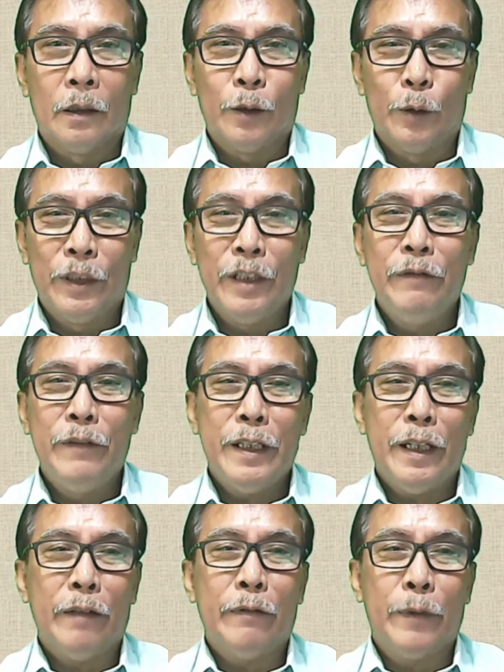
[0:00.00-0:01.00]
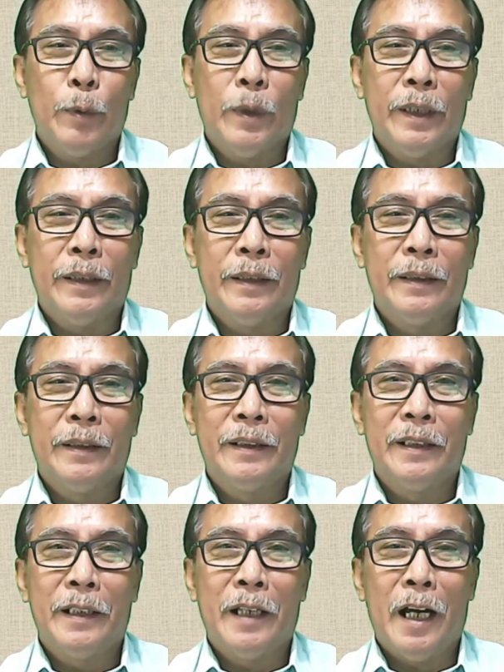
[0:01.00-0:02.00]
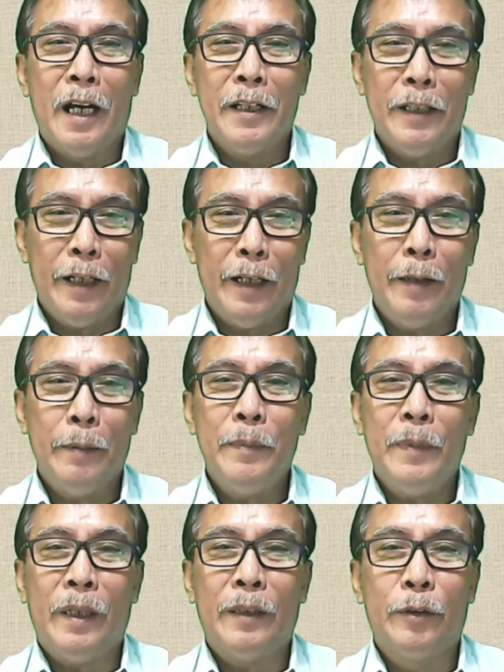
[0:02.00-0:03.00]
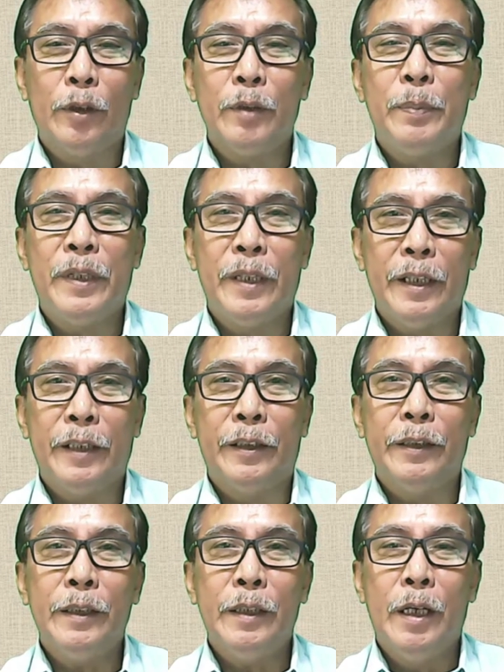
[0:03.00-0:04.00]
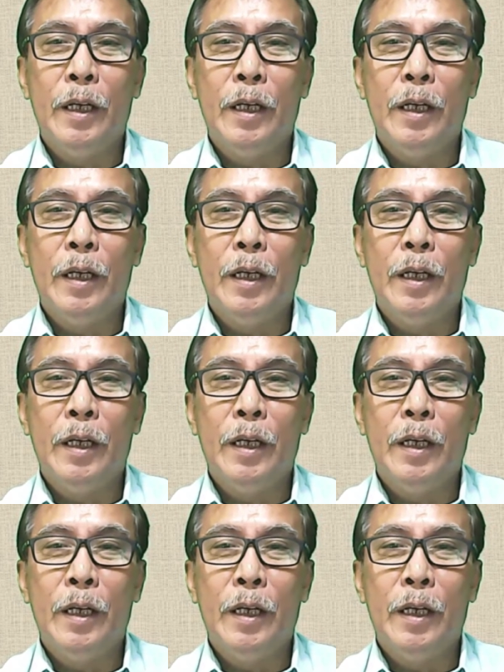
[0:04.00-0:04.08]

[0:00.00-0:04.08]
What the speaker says: Good evening, everyone. I am Ador Pineda